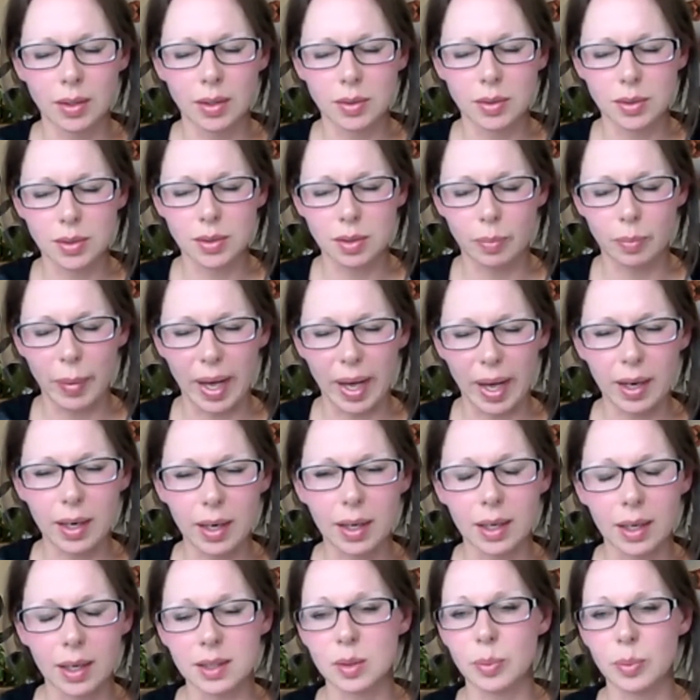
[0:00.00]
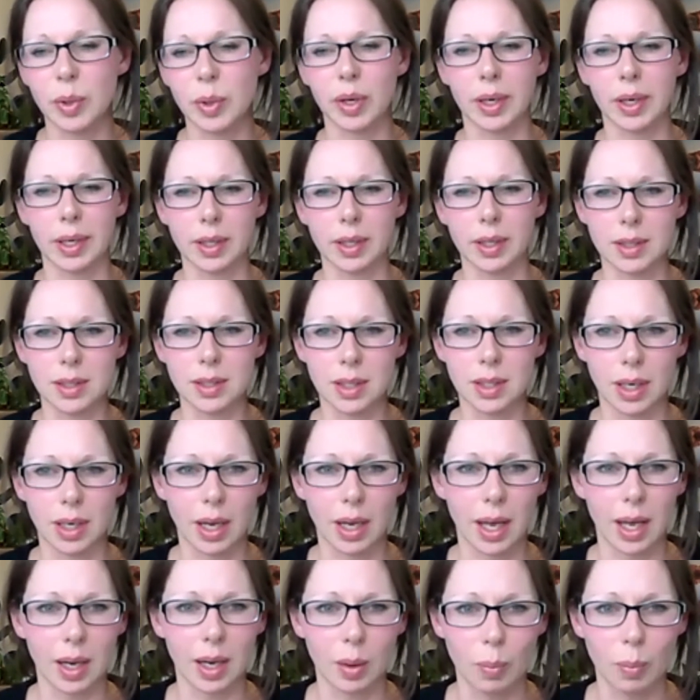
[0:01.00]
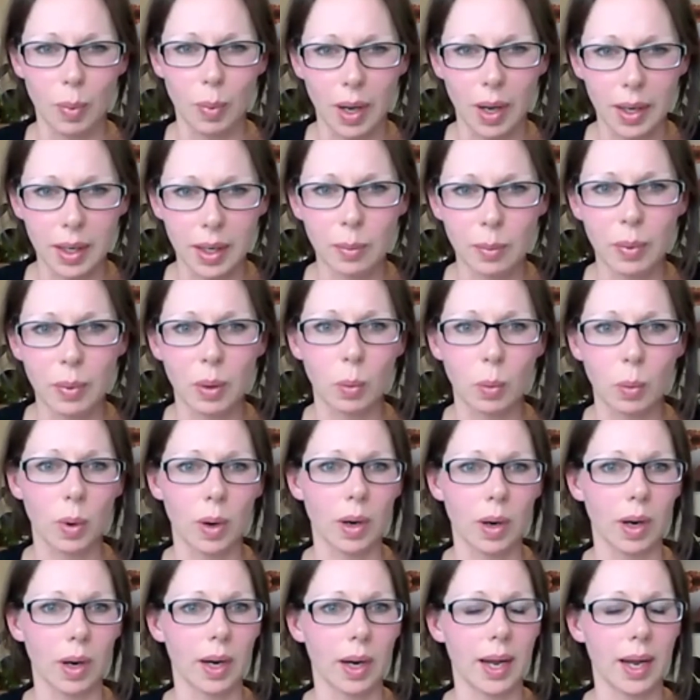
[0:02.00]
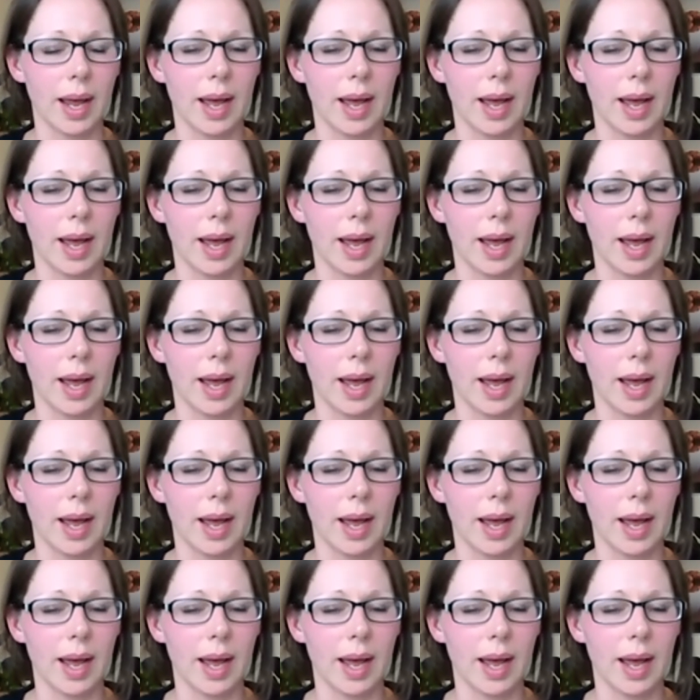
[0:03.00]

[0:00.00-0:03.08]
somatic experiencing and embodiment work